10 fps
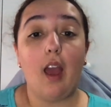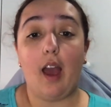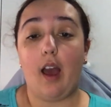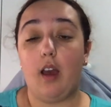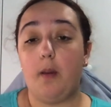
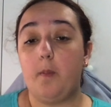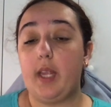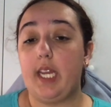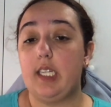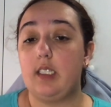
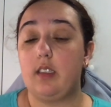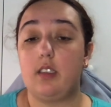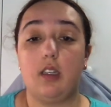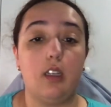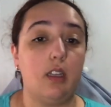
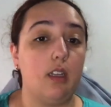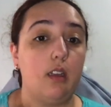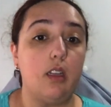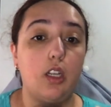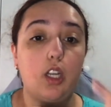and
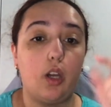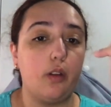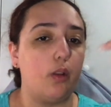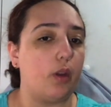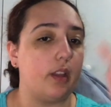go
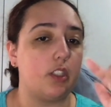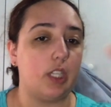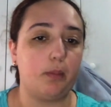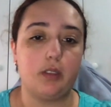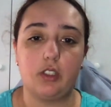look at the chapters,